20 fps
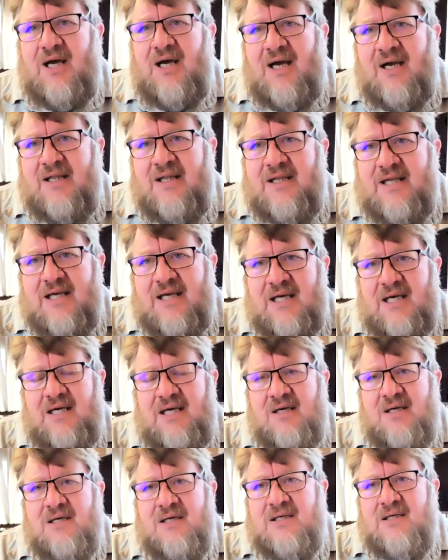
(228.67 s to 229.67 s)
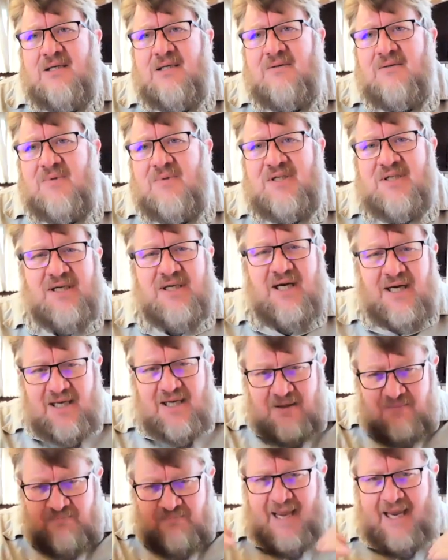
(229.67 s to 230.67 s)
I think, must tie
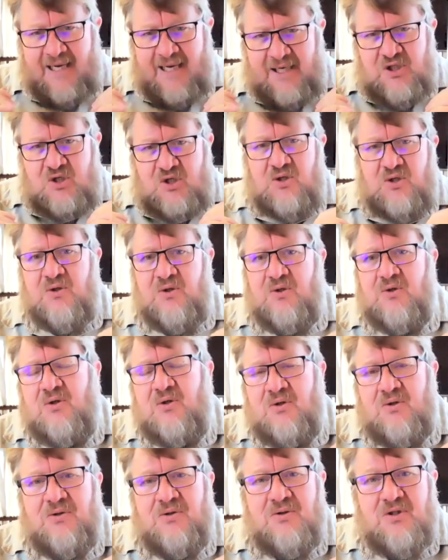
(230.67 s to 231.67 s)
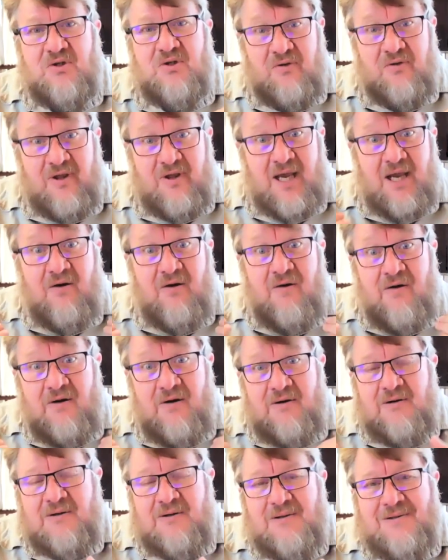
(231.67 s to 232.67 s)
it back to to their
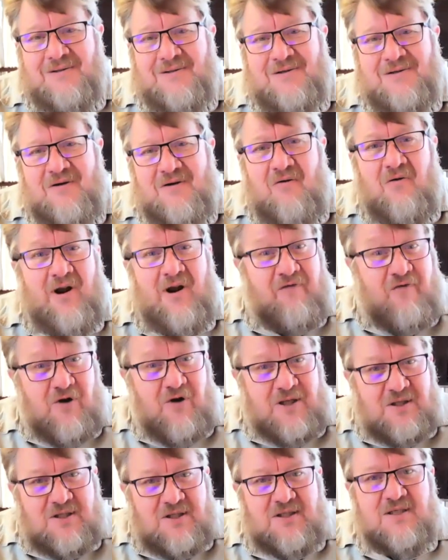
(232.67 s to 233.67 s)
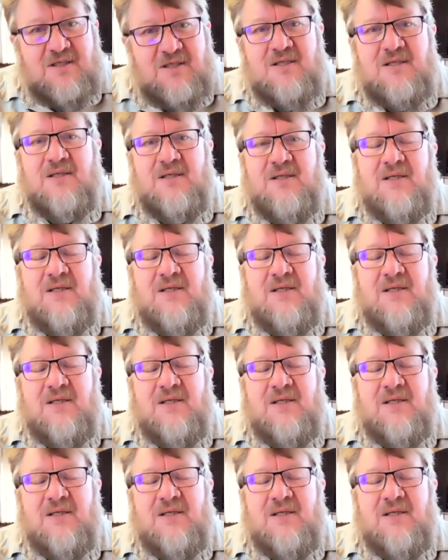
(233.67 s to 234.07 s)
reference.